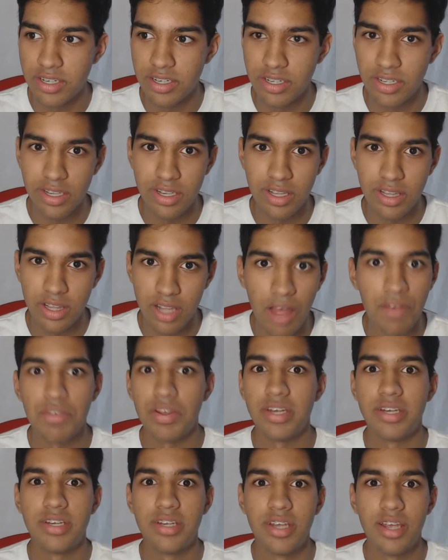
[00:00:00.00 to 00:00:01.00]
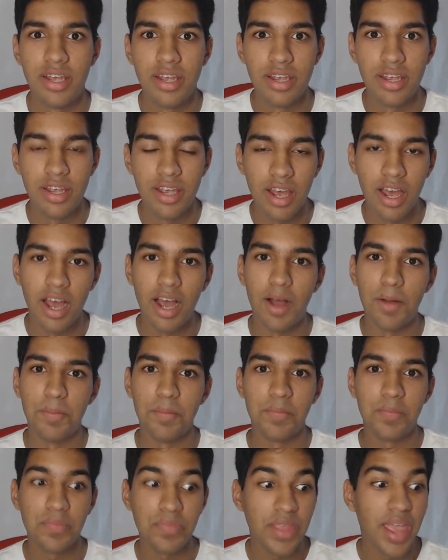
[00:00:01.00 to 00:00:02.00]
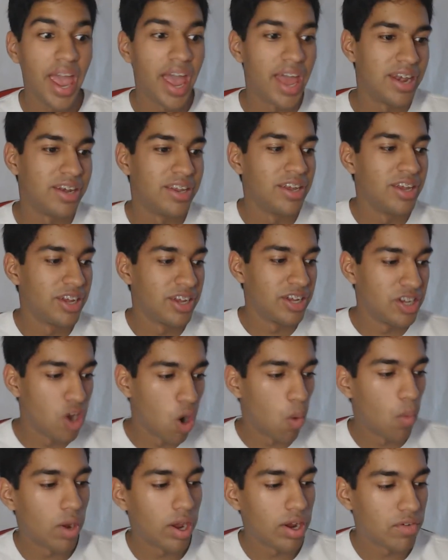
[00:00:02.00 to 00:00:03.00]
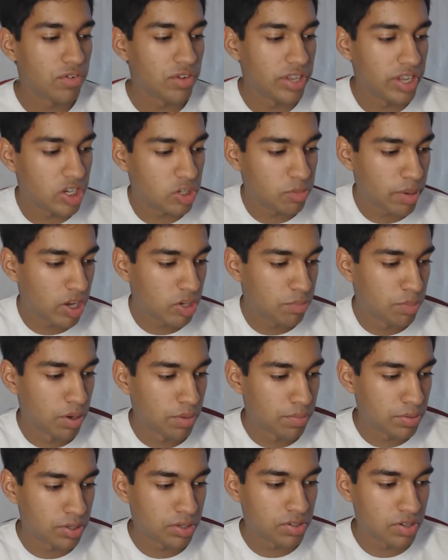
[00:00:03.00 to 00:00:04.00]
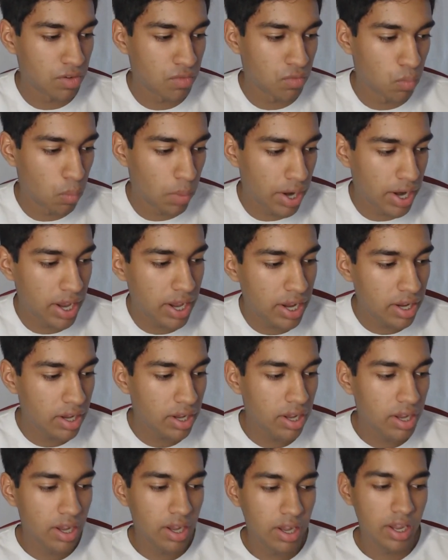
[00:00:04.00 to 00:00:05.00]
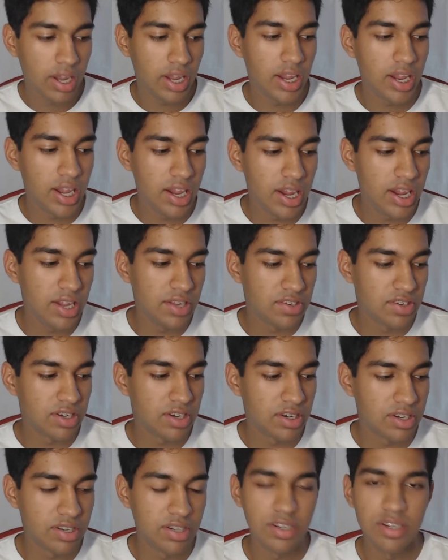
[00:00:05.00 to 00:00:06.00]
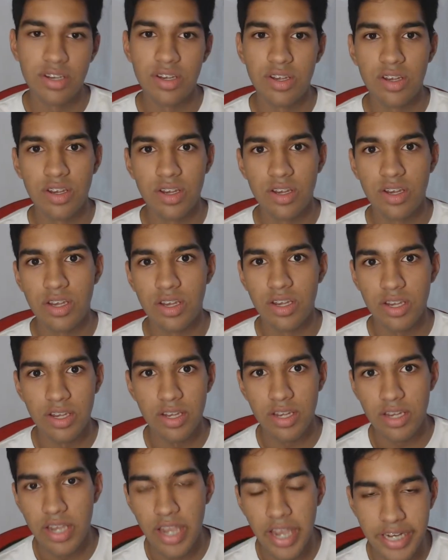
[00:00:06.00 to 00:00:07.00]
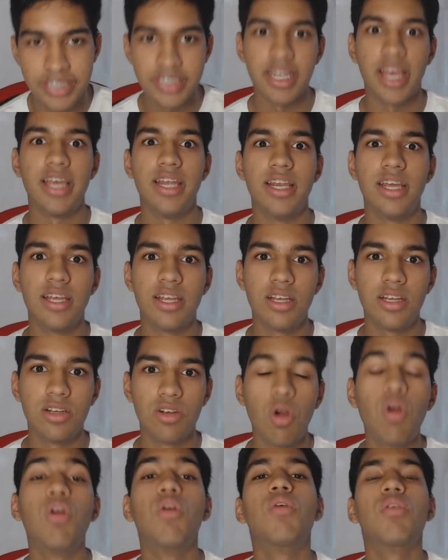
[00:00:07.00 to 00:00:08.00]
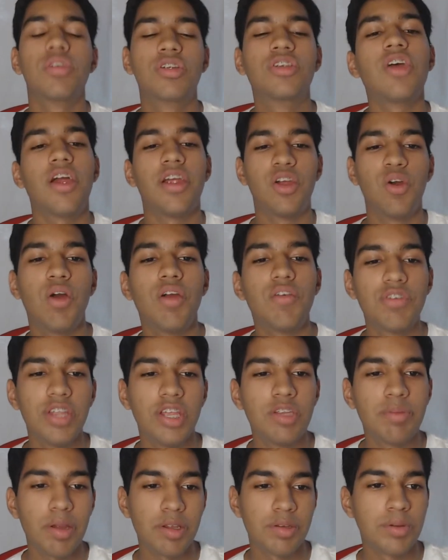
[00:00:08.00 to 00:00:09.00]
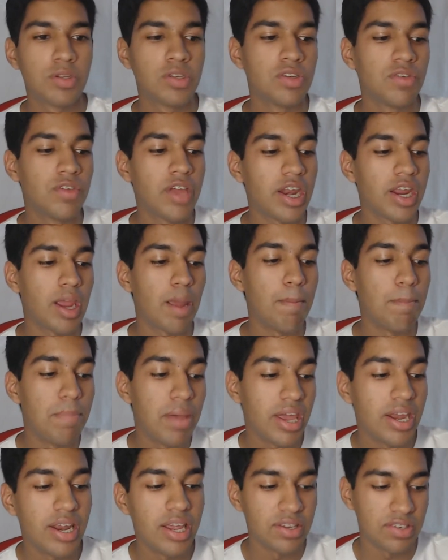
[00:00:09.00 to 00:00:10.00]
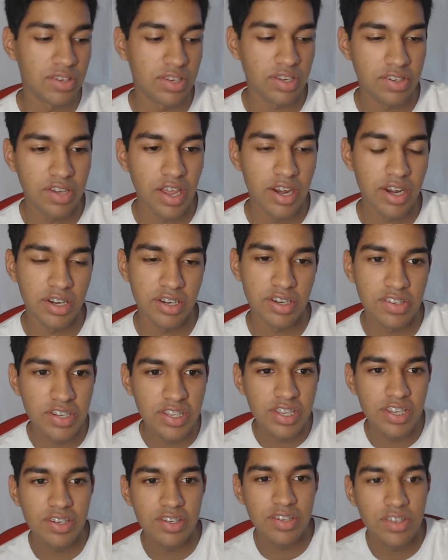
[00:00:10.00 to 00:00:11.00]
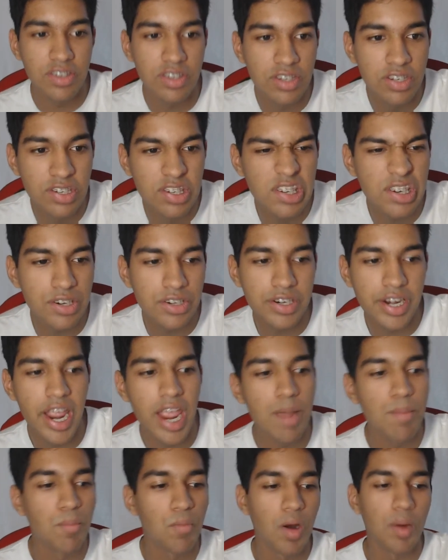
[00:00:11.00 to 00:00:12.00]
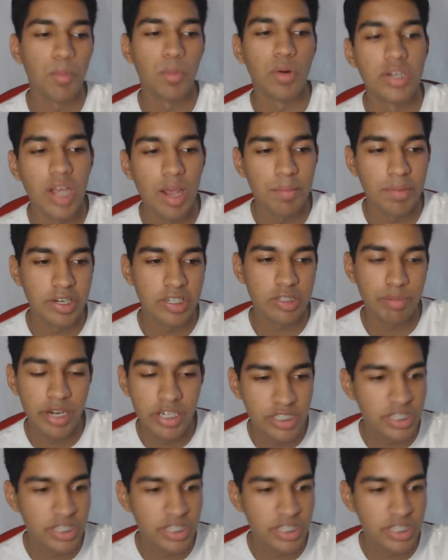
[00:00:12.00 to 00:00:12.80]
love it? And going for the express purpose of winning isn't exciting. Going for the express purpose of getting a bid isn't exciting. To see your name one more time on a spreadsheet,